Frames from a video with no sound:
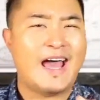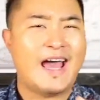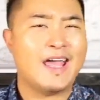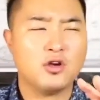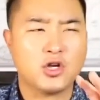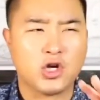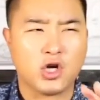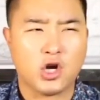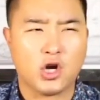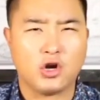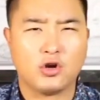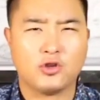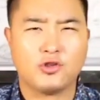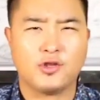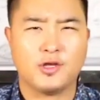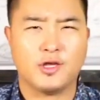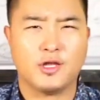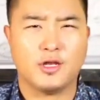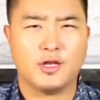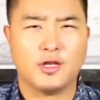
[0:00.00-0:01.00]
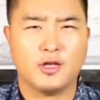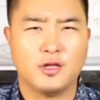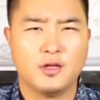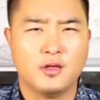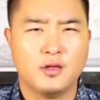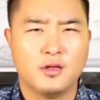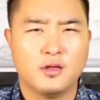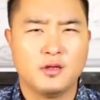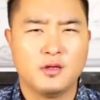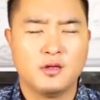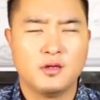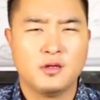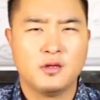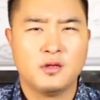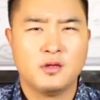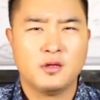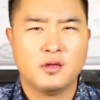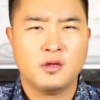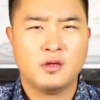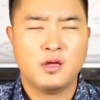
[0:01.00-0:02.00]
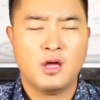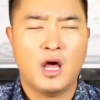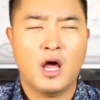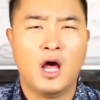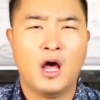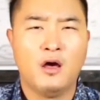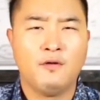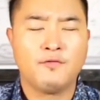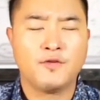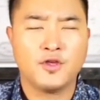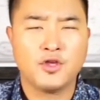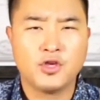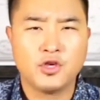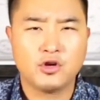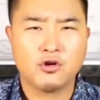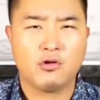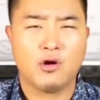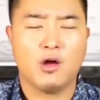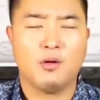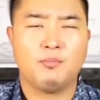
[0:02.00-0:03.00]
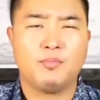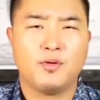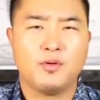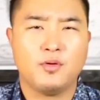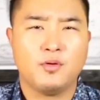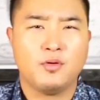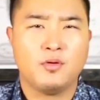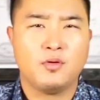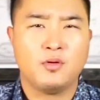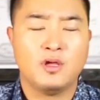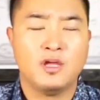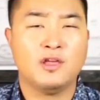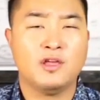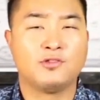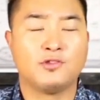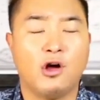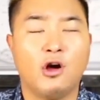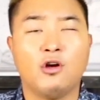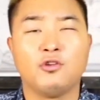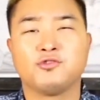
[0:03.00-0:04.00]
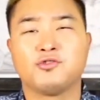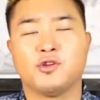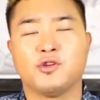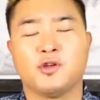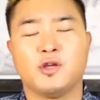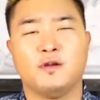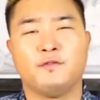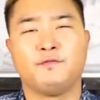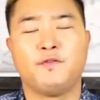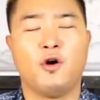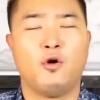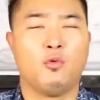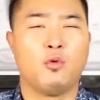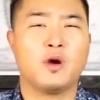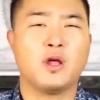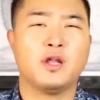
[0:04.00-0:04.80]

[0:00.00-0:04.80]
Iron Curtain of Europe is also going to fall.